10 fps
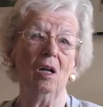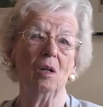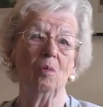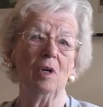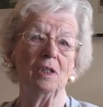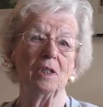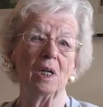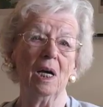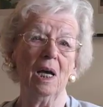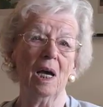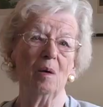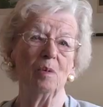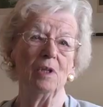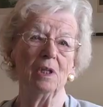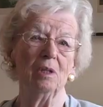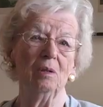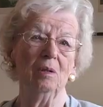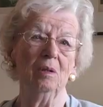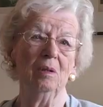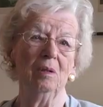the ones I happened to
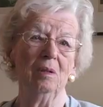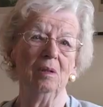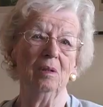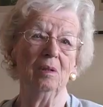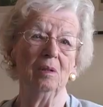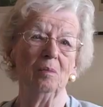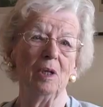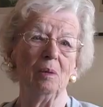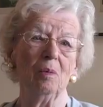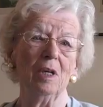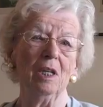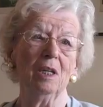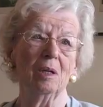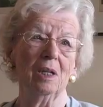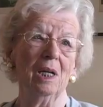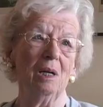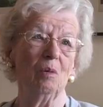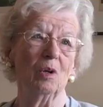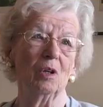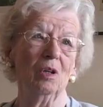be with, they
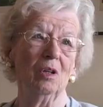were